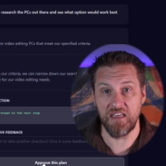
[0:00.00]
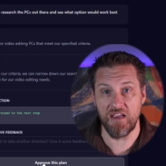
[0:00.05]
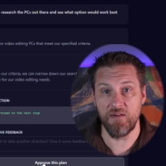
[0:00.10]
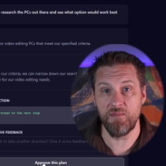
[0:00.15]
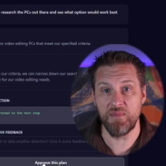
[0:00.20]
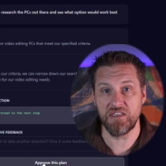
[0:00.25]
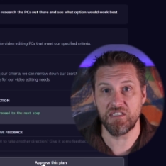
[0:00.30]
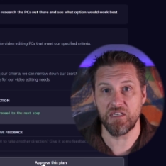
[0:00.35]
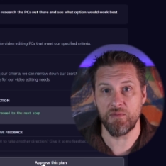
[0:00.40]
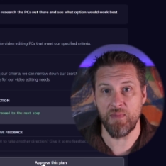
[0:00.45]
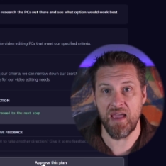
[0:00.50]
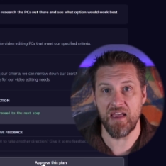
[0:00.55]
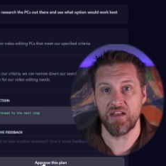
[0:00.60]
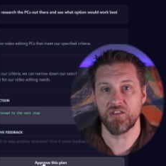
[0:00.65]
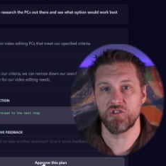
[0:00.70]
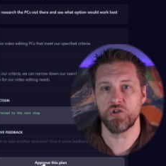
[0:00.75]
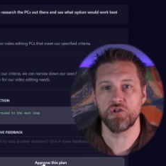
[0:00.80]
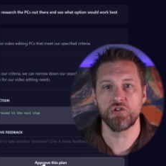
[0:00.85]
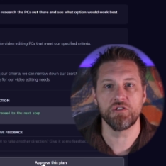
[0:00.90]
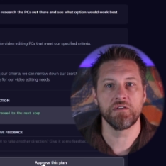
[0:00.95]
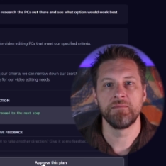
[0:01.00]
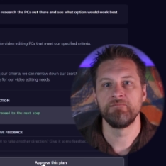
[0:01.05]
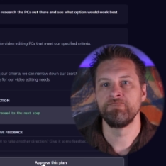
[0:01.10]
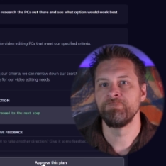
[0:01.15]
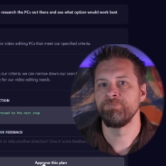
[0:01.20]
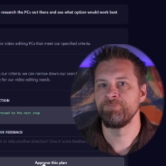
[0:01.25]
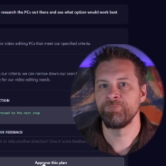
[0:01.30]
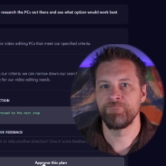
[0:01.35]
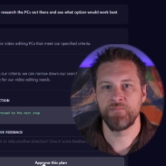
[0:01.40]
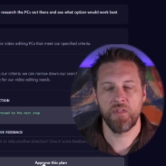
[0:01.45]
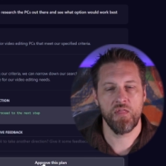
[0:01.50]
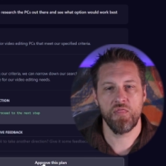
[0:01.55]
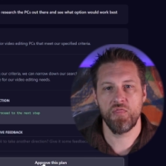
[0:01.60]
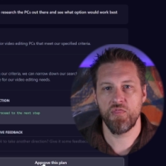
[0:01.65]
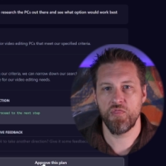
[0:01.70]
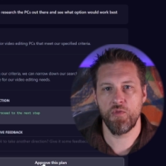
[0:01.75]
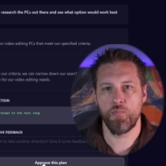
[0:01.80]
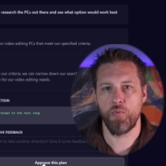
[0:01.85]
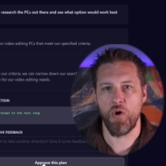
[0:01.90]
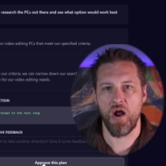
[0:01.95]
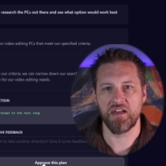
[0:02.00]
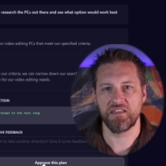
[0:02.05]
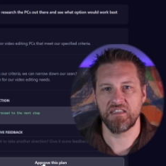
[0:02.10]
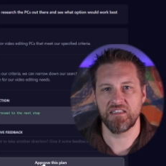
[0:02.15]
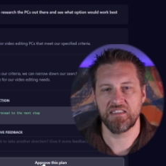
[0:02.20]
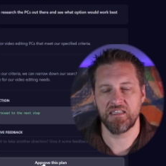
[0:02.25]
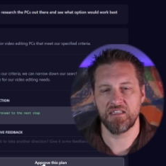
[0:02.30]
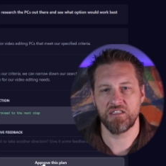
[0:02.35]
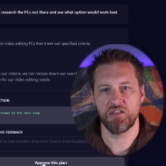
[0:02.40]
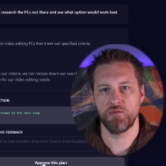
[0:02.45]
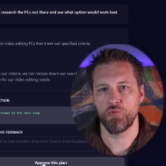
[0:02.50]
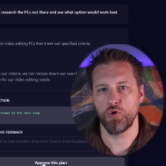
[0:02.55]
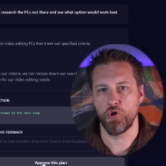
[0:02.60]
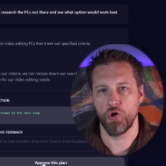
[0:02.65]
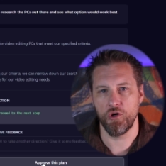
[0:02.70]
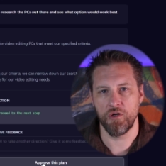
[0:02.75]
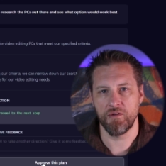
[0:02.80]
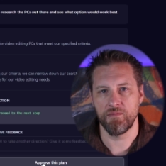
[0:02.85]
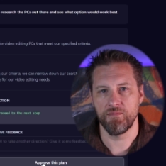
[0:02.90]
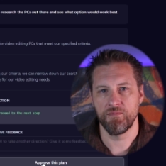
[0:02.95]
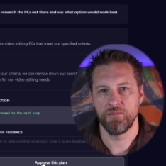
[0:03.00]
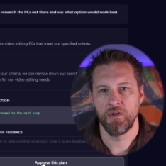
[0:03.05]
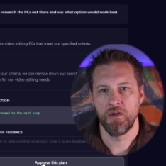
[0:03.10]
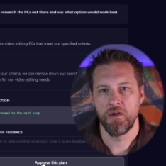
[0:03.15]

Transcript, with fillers: Give me some answers. The process system couldn't.